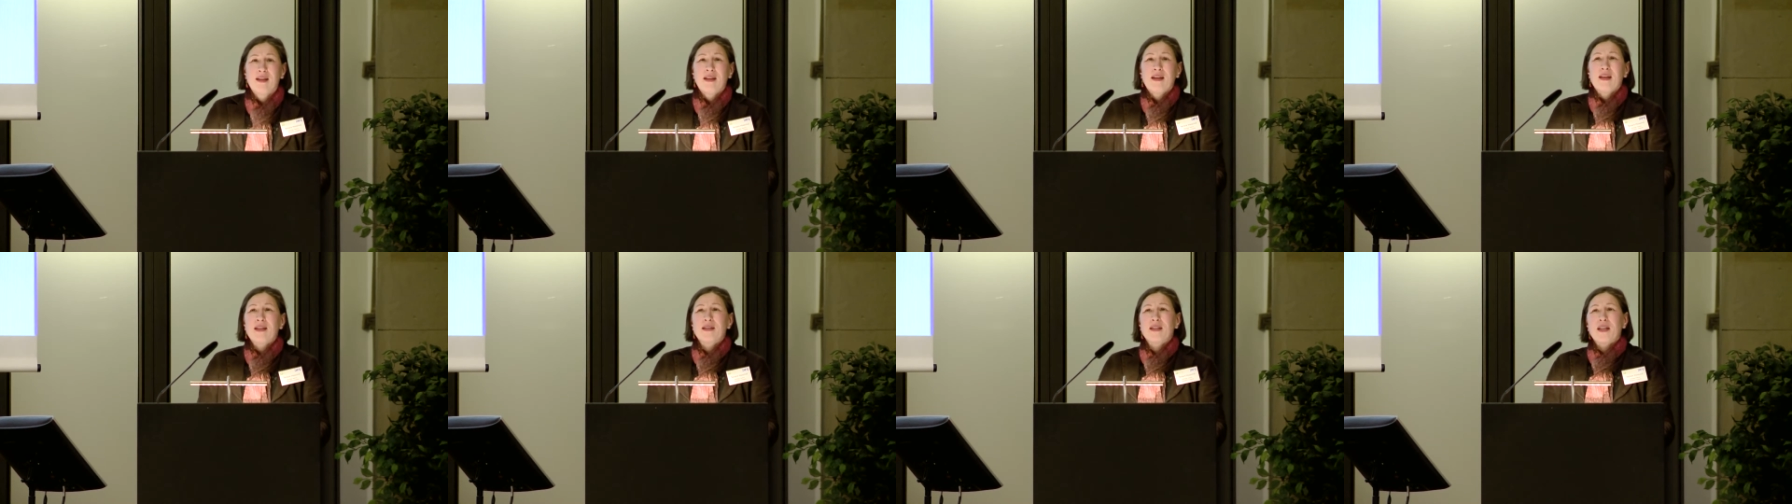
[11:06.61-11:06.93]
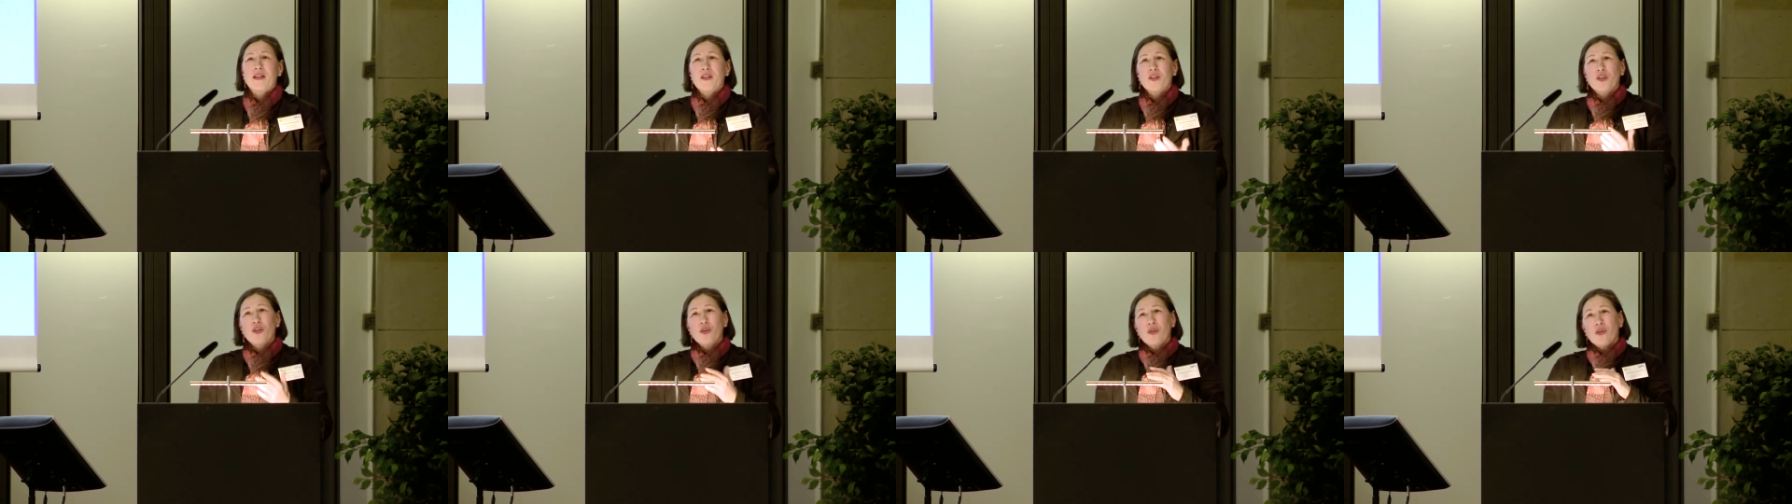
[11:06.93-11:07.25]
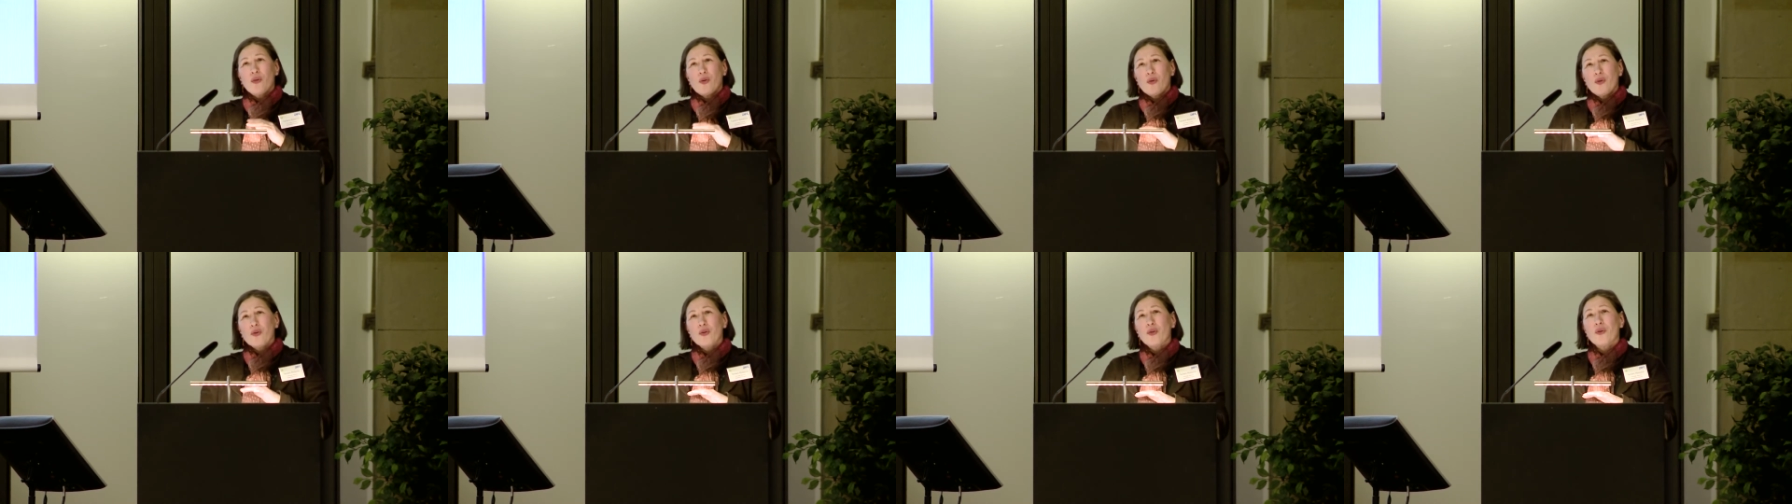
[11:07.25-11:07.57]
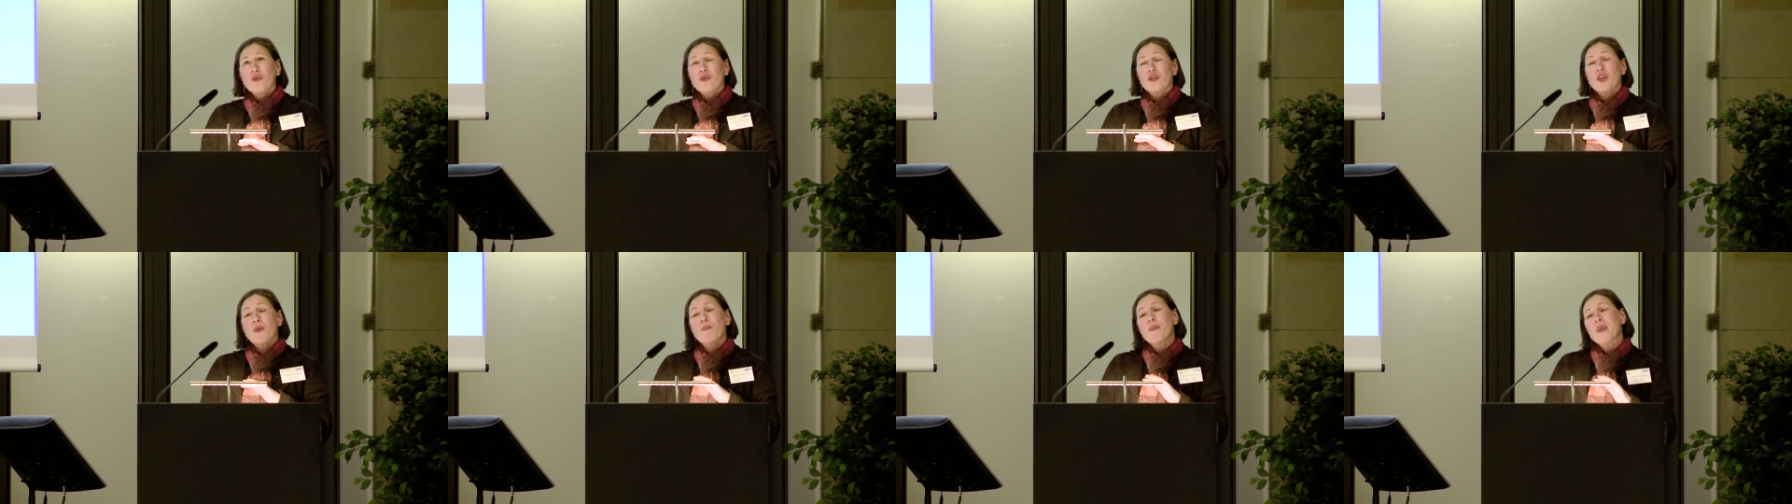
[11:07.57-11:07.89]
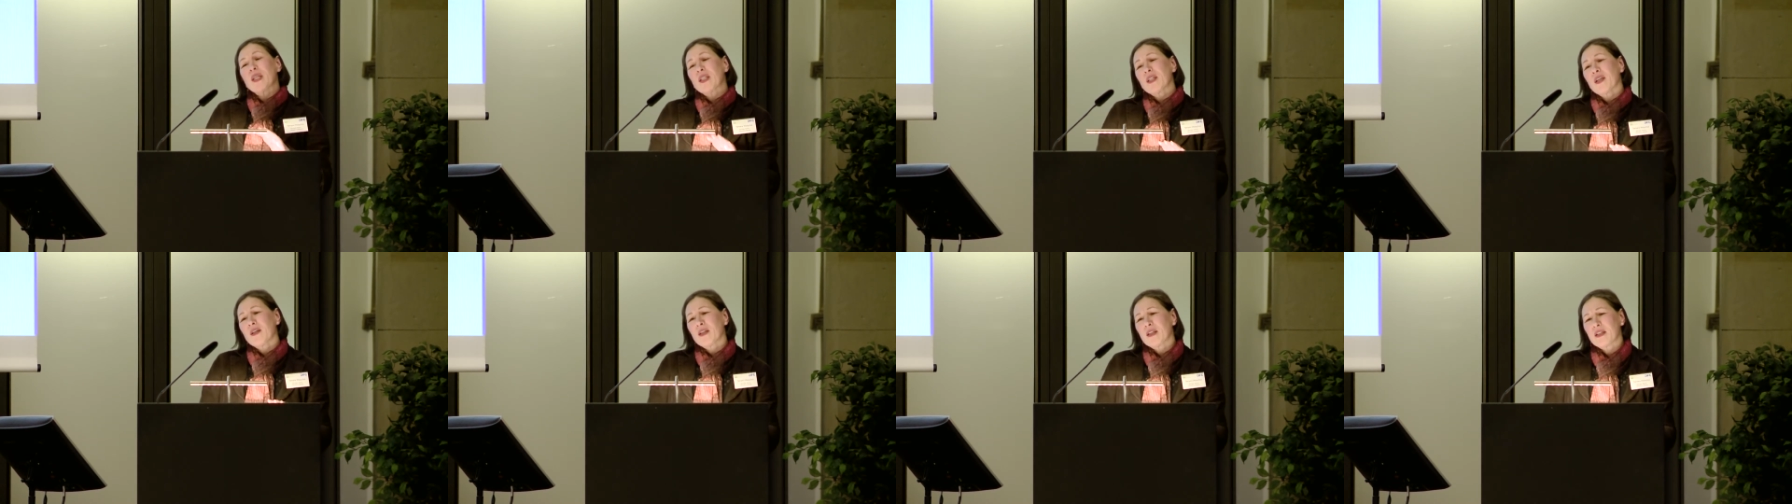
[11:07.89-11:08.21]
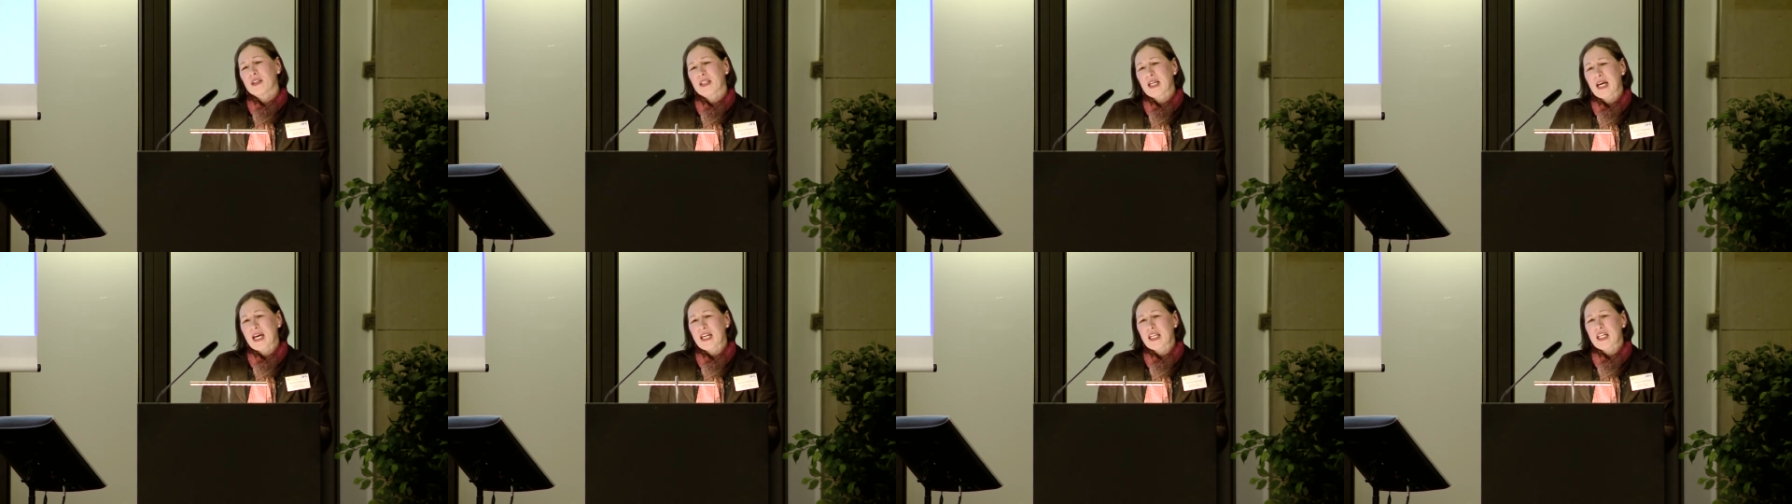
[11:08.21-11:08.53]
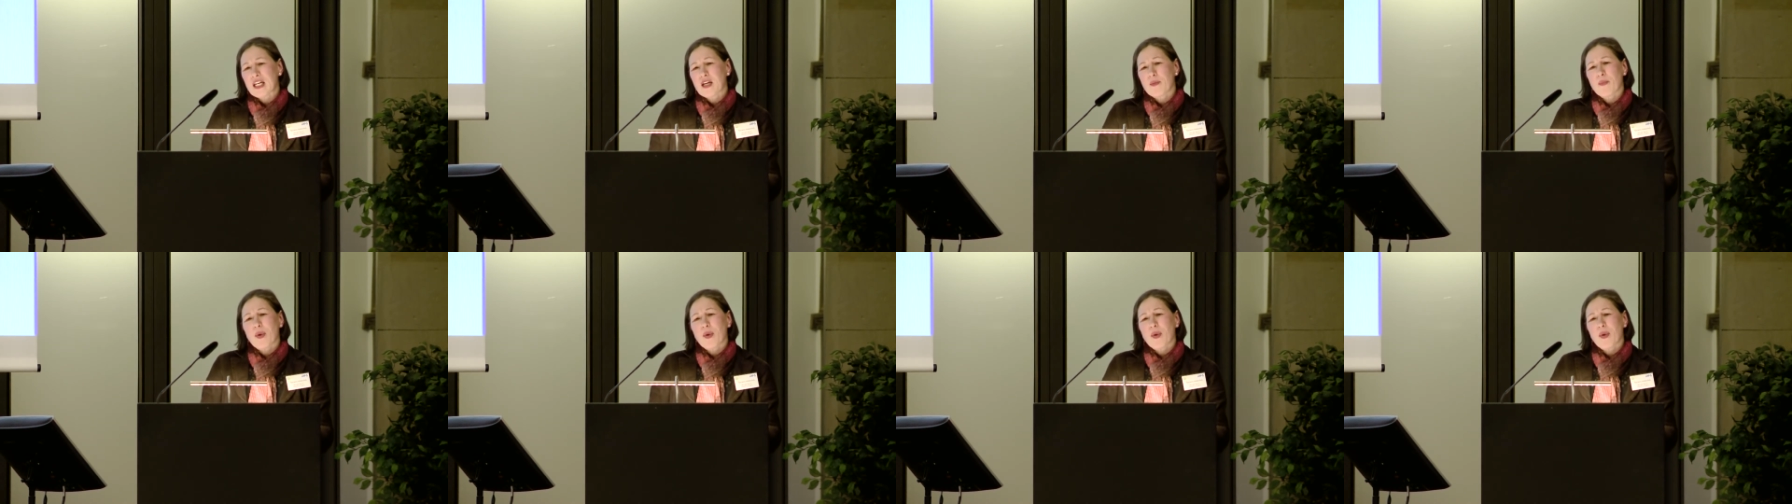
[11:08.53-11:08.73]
is there is also some misunderstanding